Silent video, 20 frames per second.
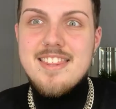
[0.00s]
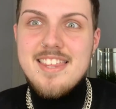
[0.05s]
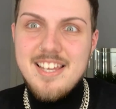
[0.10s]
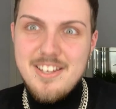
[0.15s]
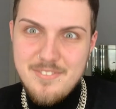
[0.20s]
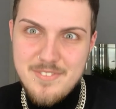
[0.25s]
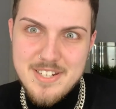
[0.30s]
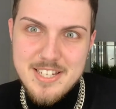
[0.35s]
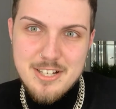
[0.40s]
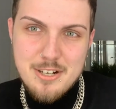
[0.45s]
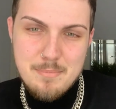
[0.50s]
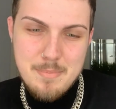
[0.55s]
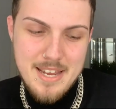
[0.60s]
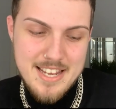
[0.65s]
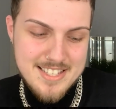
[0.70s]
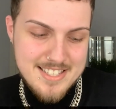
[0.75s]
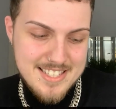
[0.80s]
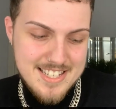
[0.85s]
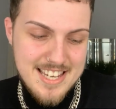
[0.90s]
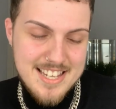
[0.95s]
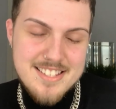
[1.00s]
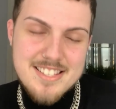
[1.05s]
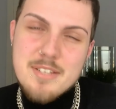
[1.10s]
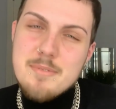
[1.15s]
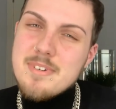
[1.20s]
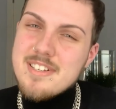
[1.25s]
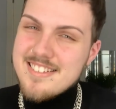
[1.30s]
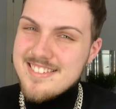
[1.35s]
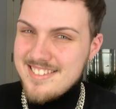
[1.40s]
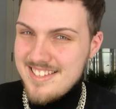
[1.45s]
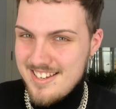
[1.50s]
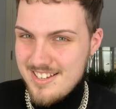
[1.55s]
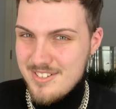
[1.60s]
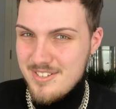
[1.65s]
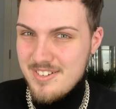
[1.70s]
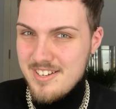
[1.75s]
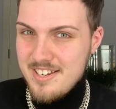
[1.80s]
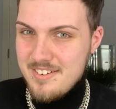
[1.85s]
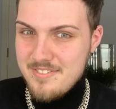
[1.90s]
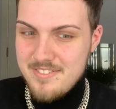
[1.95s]
Thankfully got paid today, so we can start this
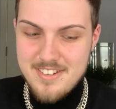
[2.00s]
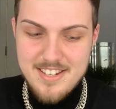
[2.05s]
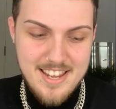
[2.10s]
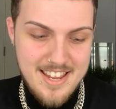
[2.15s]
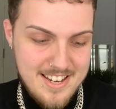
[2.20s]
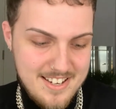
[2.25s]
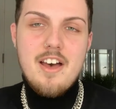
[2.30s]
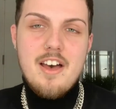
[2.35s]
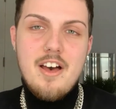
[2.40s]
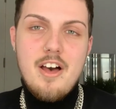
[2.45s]
all over again.